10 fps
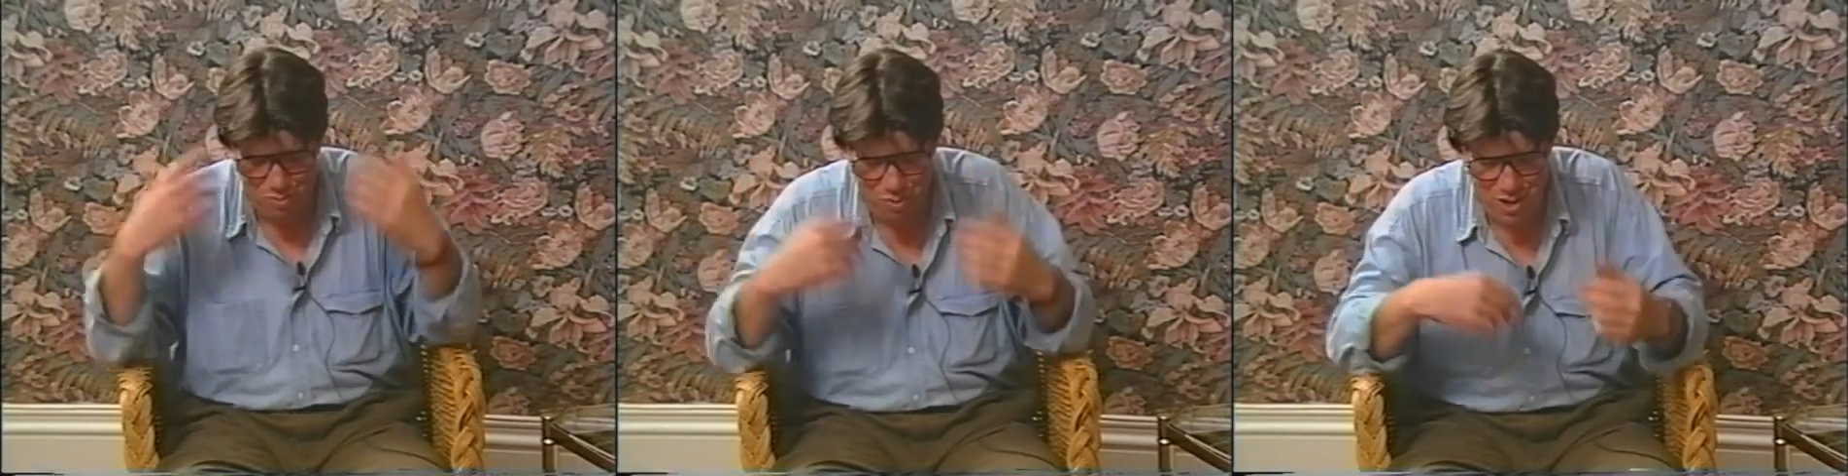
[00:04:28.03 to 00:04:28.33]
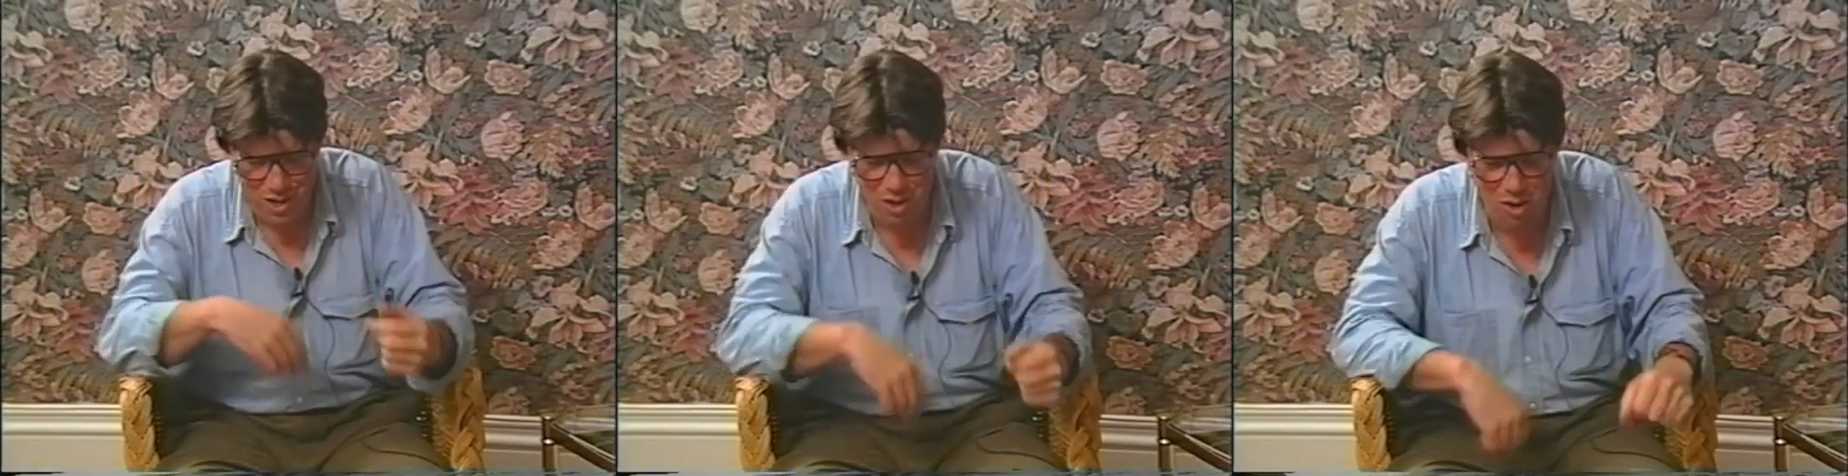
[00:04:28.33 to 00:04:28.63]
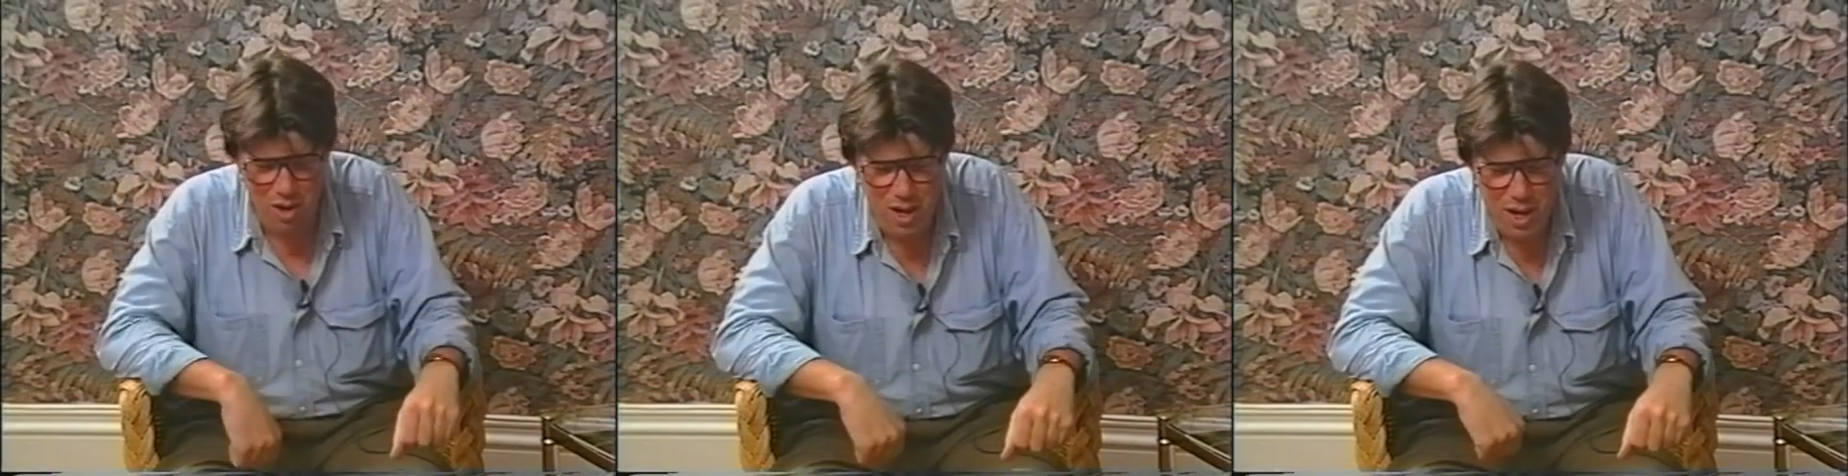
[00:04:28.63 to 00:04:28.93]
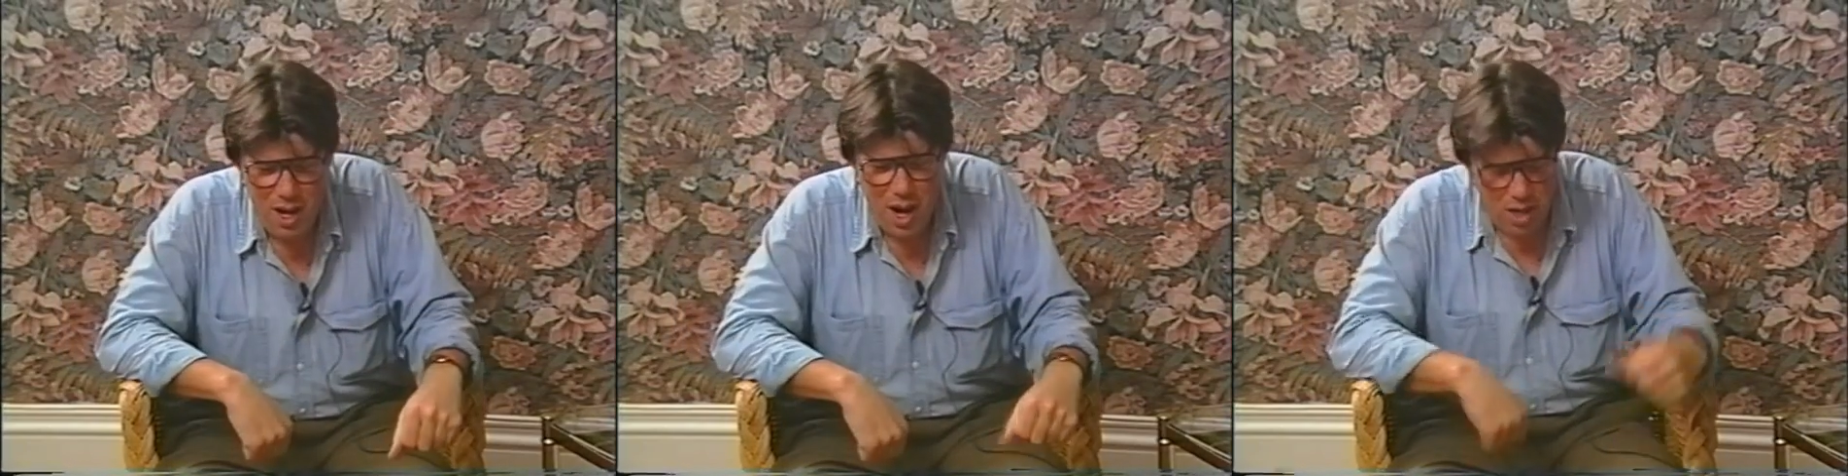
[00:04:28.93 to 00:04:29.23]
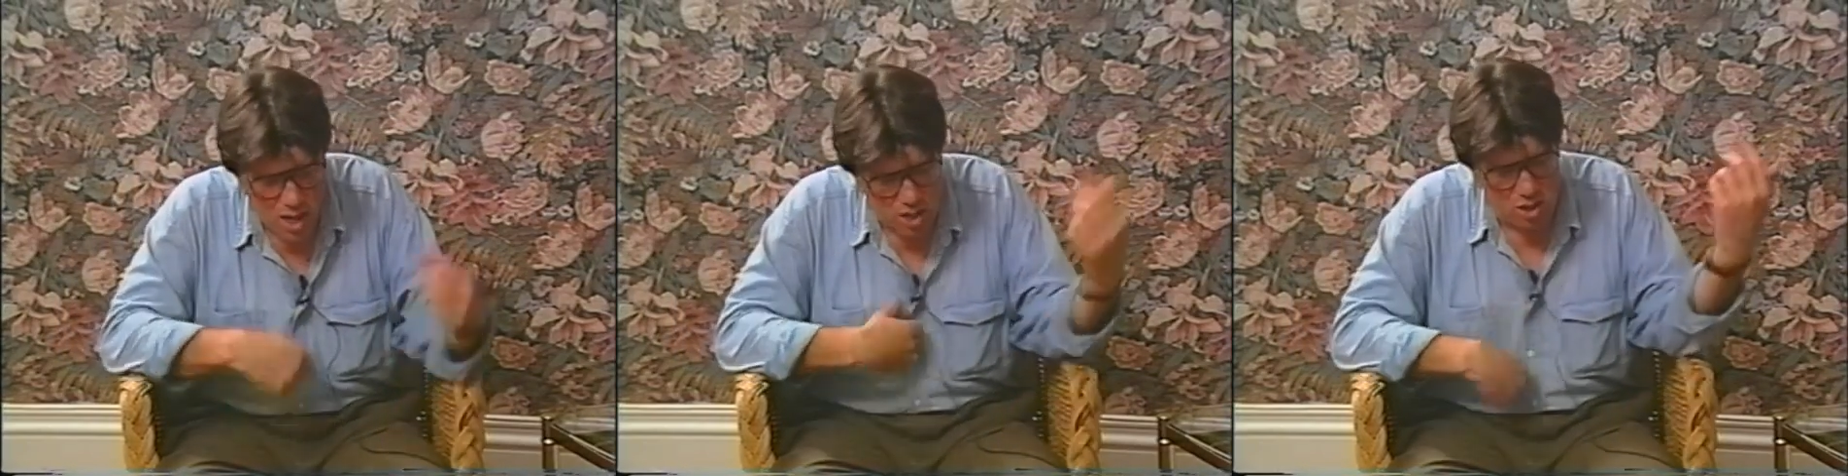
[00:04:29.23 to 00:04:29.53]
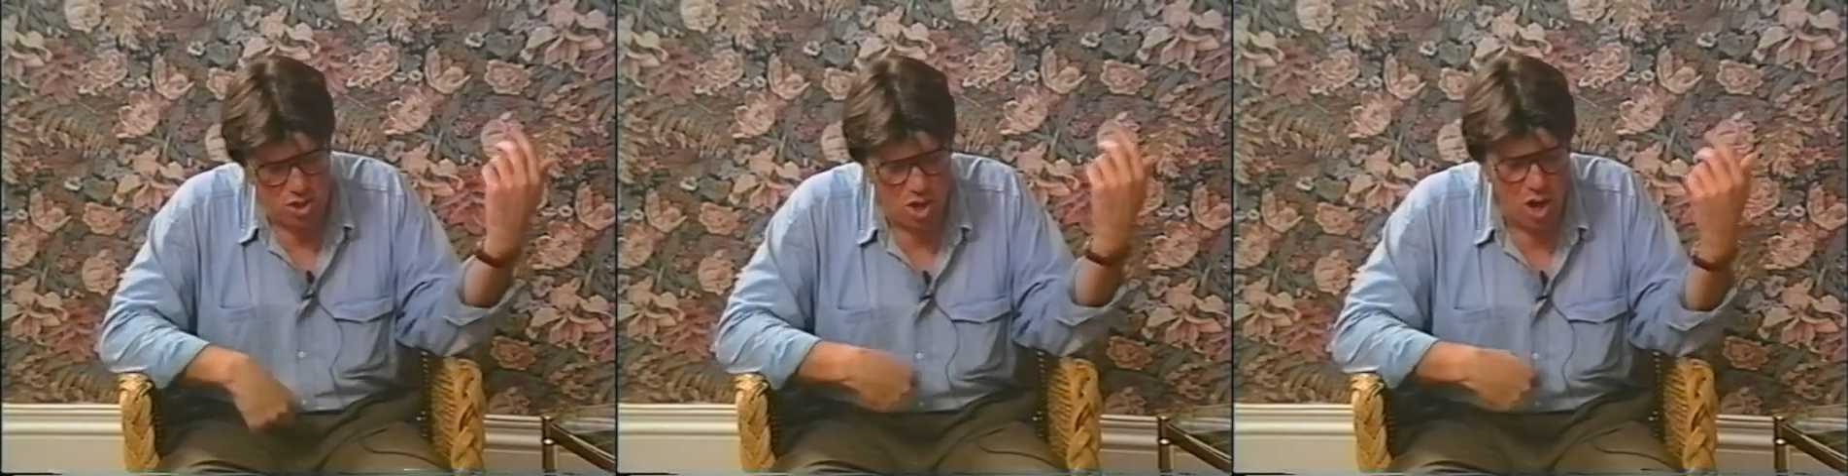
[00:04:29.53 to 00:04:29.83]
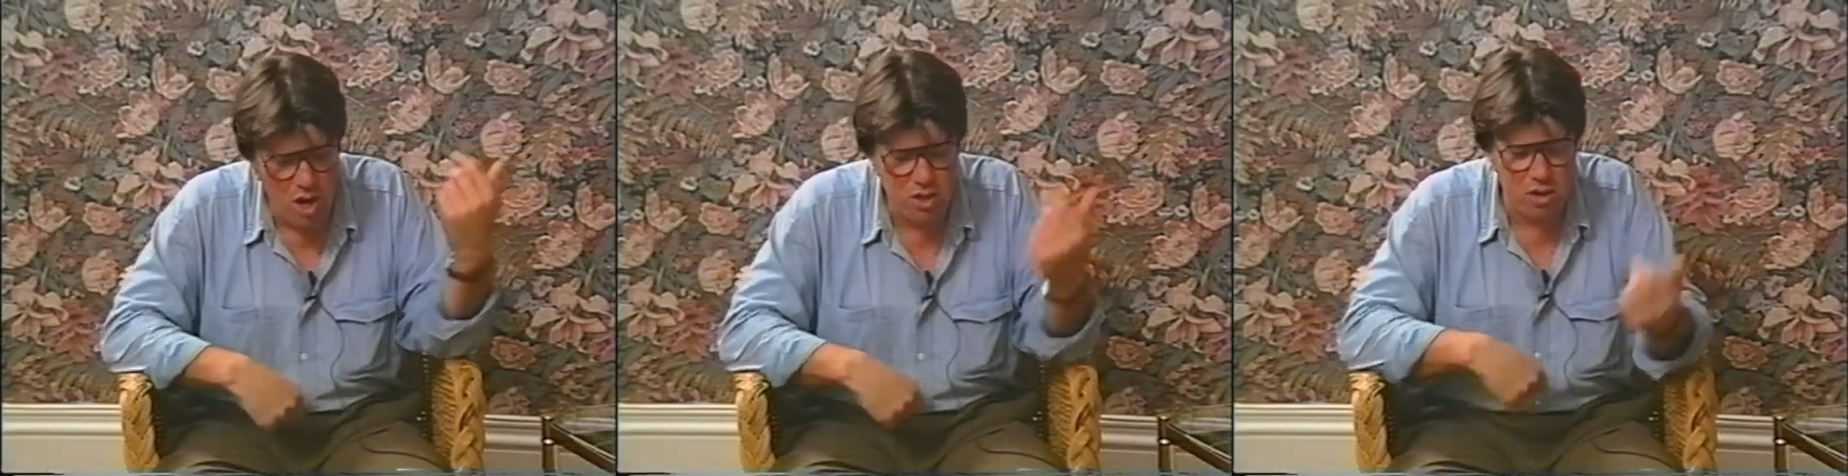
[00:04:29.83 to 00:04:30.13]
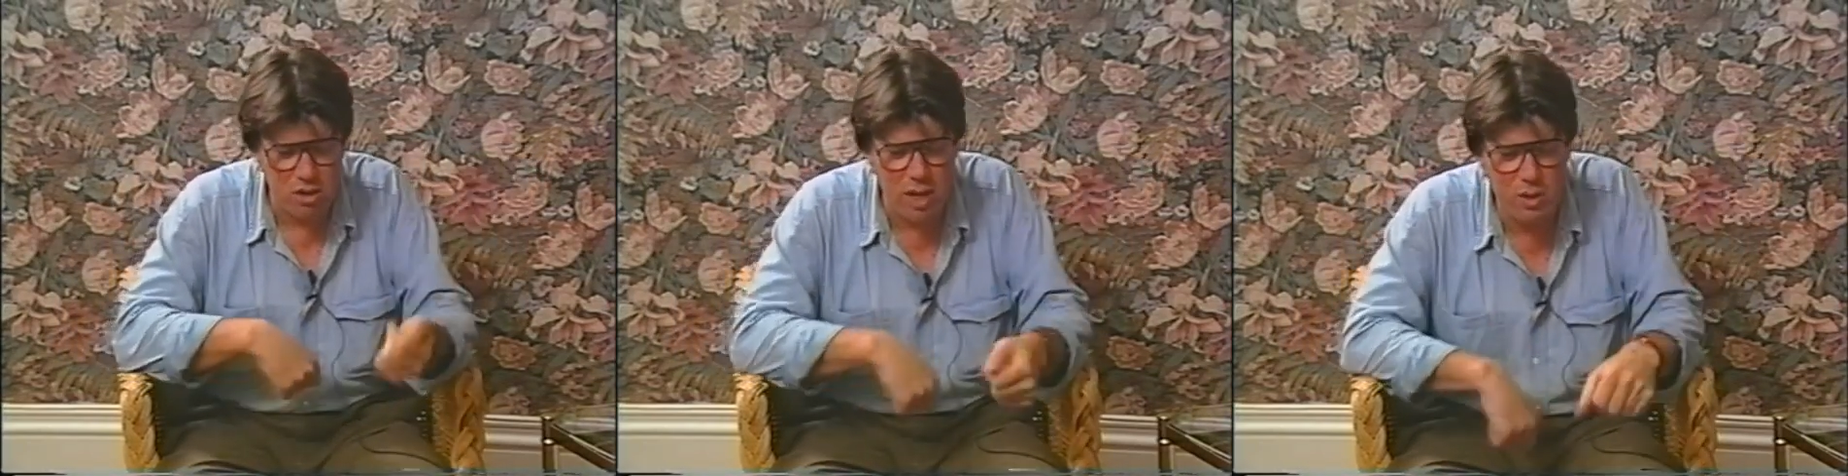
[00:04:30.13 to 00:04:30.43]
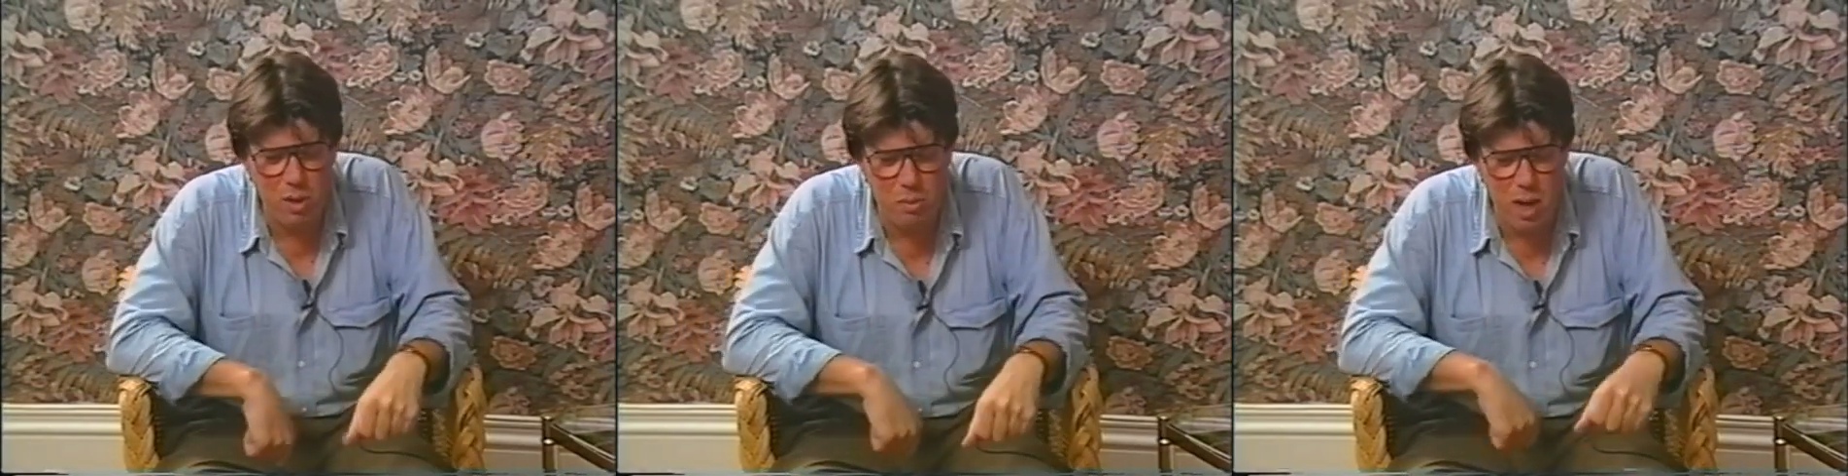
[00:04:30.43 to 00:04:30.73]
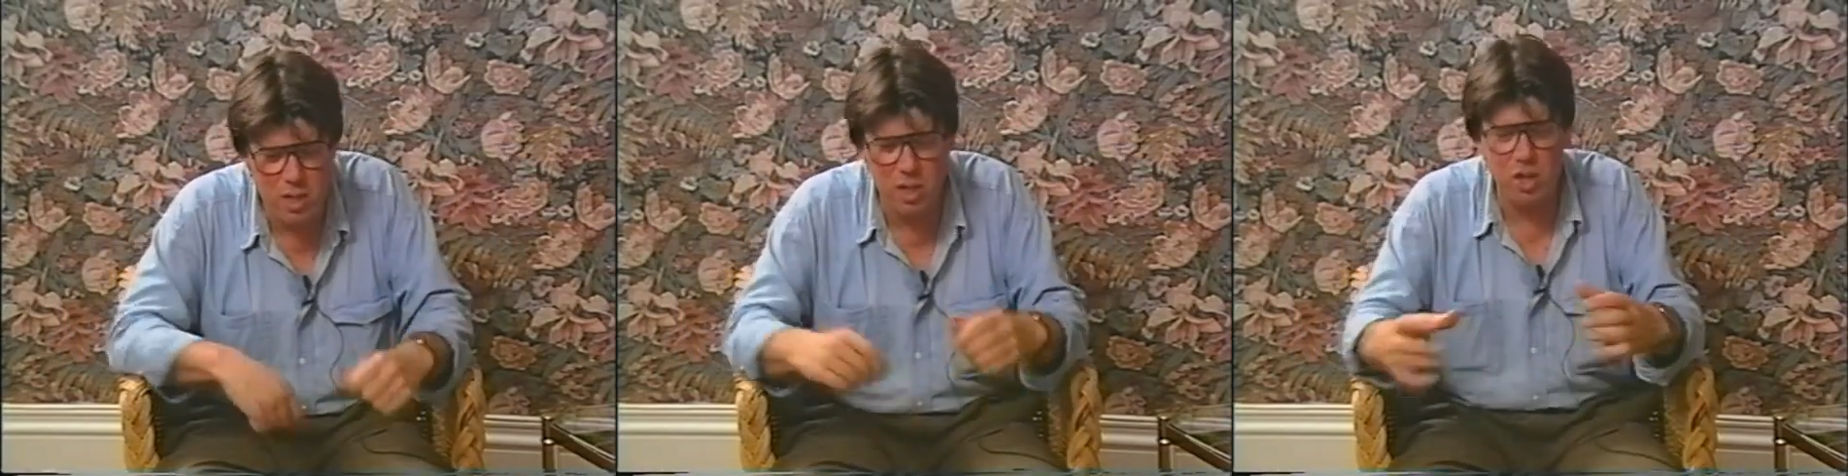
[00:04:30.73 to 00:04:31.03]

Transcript: pretty long. And they had guitars and electric bass and